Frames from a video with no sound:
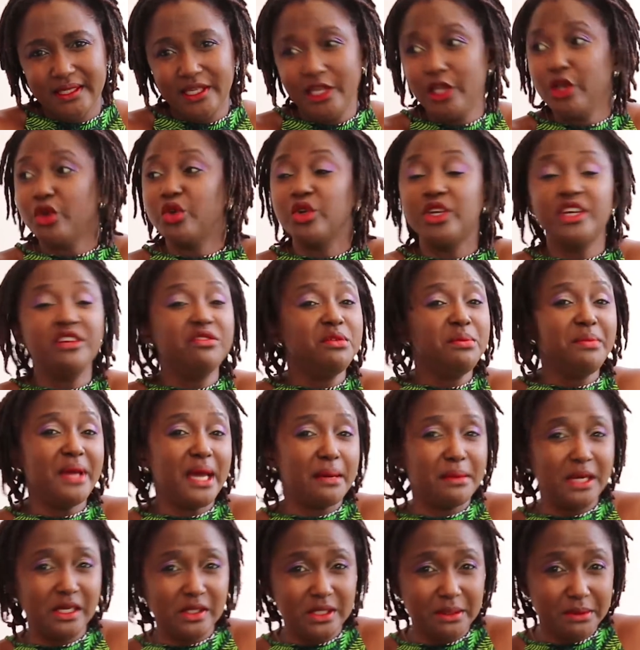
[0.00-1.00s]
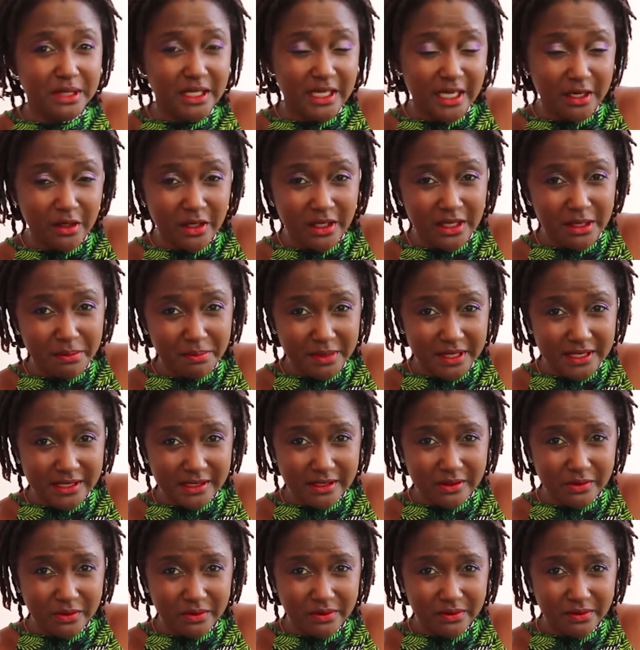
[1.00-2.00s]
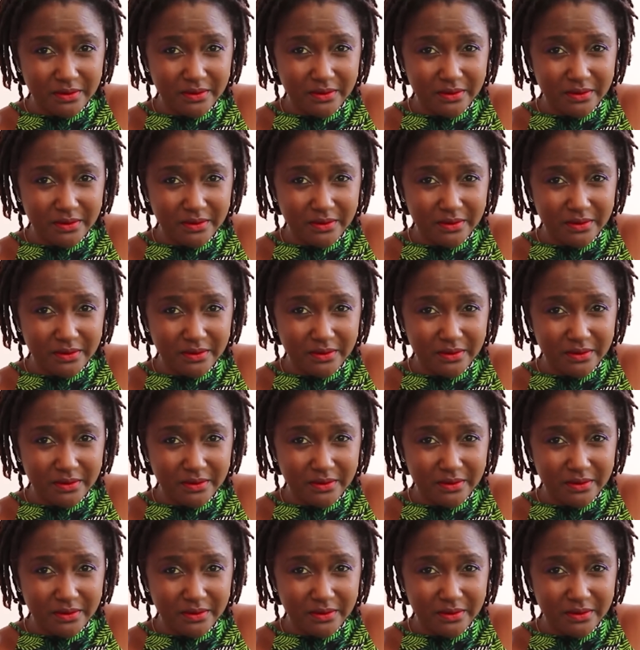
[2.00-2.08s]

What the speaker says: It could even be about another person,